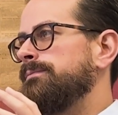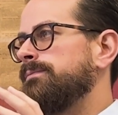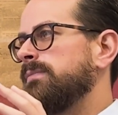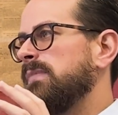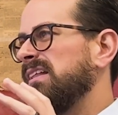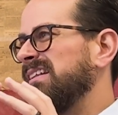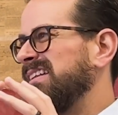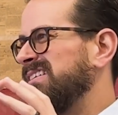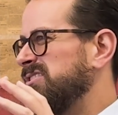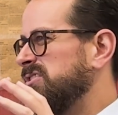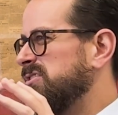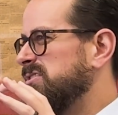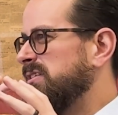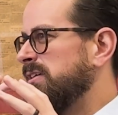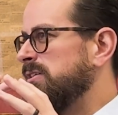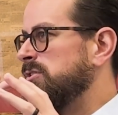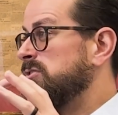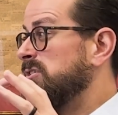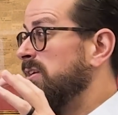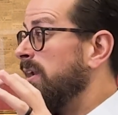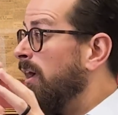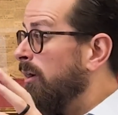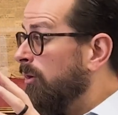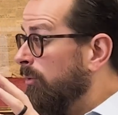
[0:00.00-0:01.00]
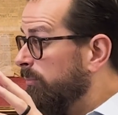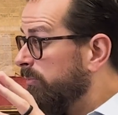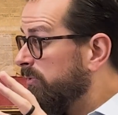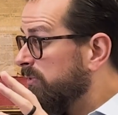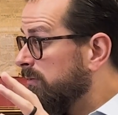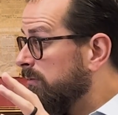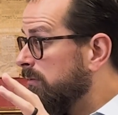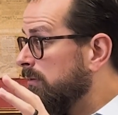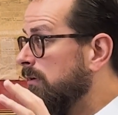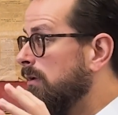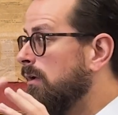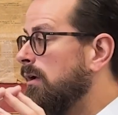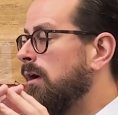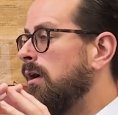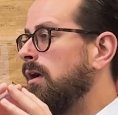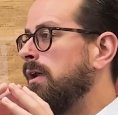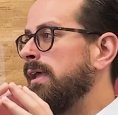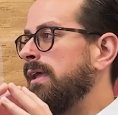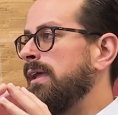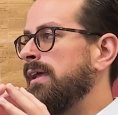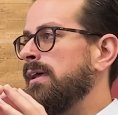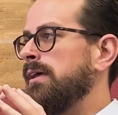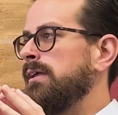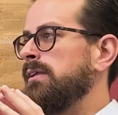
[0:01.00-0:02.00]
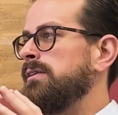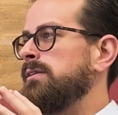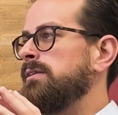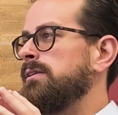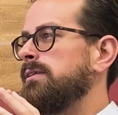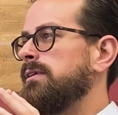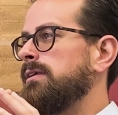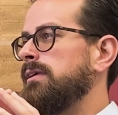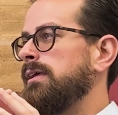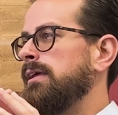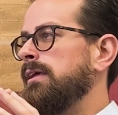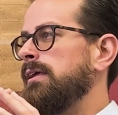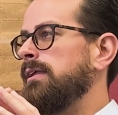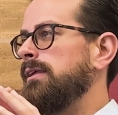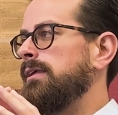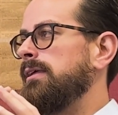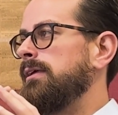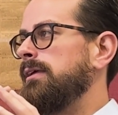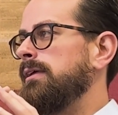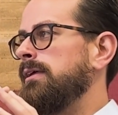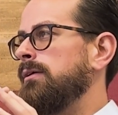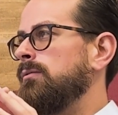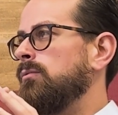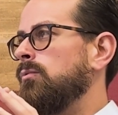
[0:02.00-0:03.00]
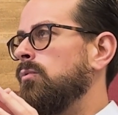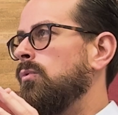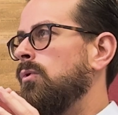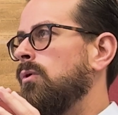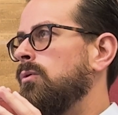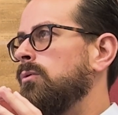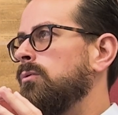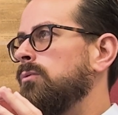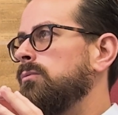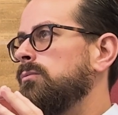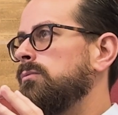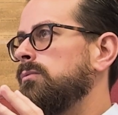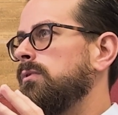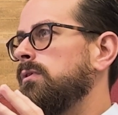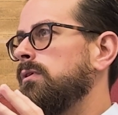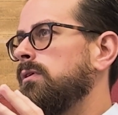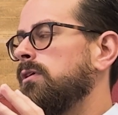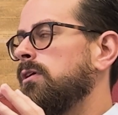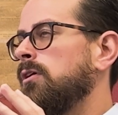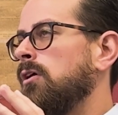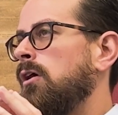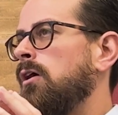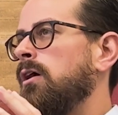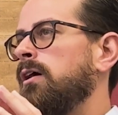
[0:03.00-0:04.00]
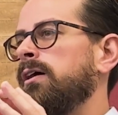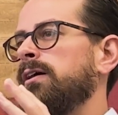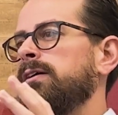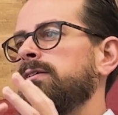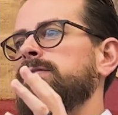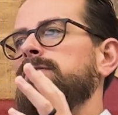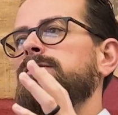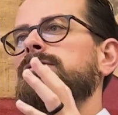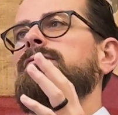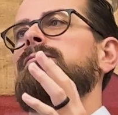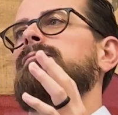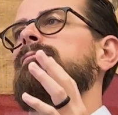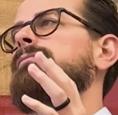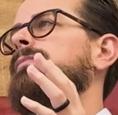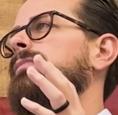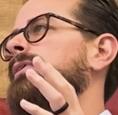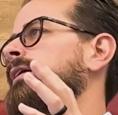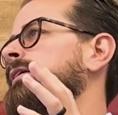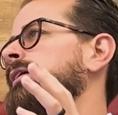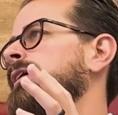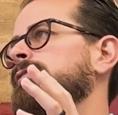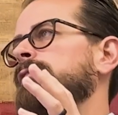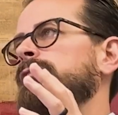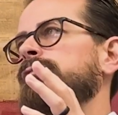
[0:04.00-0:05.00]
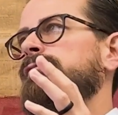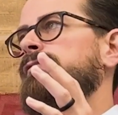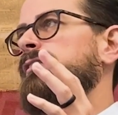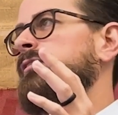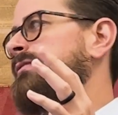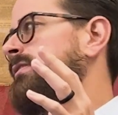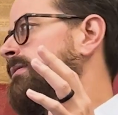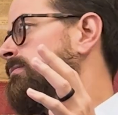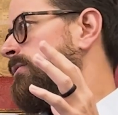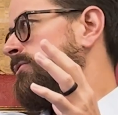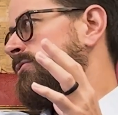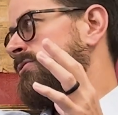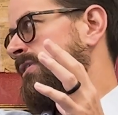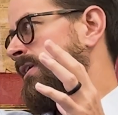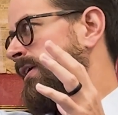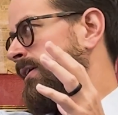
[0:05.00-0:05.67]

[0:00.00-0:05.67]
legislation helps, and it won't cause another 50%